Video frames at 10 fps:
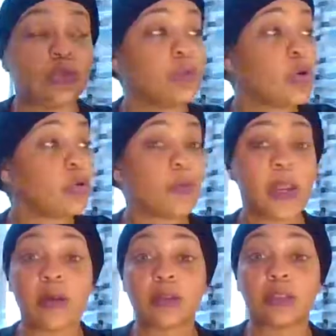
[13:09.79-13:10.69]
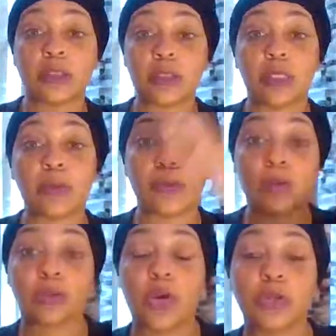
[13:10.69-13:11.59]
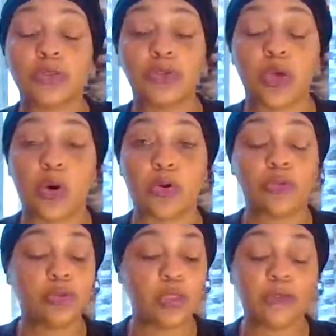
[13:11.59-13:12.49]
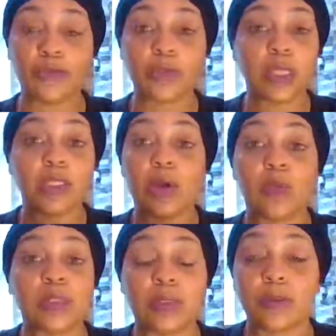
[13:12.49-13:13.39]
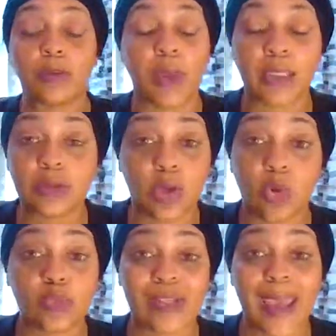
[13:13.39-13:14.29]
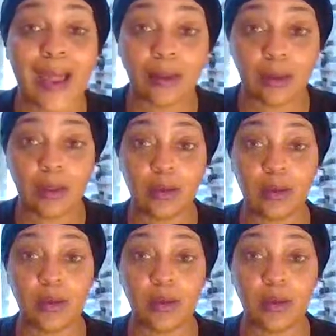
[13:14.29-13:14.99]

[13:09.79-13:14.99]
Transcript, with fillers: You know, your parents done sit up here and taught you a whole new different thing that wasn't based on reality.